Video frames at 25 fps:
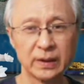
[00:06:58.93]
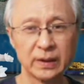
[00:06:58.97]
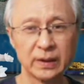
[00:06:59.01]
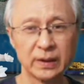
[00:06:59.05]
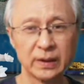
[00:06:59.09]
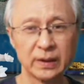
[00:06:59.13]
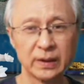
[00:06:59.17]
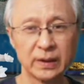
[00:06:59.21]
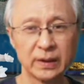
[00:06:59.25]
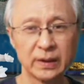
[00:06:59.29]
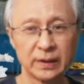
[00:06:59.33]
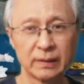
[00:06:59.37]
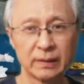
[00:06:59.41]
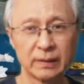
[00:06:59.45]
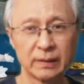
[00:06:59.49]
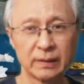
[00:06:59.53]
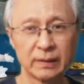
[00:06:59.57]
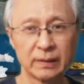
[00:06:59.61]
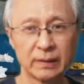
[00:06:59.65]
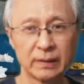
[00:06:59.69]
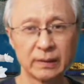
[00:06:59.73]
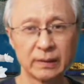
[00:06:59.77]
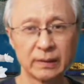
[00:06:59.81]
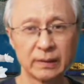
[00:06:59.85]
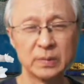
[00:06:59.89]
The treatment
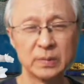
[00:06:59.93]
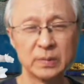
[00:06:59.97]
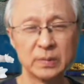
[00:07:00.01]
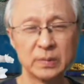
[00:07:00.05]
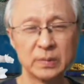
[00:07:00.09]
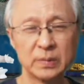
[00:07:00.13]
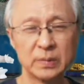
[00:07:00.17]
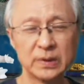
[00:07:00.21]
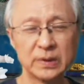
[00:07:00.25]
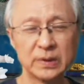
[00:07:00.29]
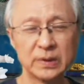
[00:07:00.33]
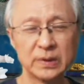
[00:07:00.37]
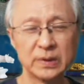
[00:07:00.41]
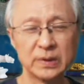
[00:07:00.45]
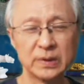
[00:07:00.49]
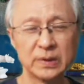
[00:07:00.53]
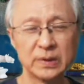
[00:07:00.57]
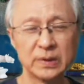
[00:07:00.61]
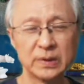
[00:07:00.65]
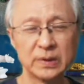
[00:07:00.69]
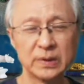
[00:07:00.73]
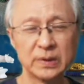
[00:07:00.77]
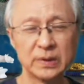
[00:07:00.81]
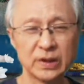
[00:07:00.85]
sensation is often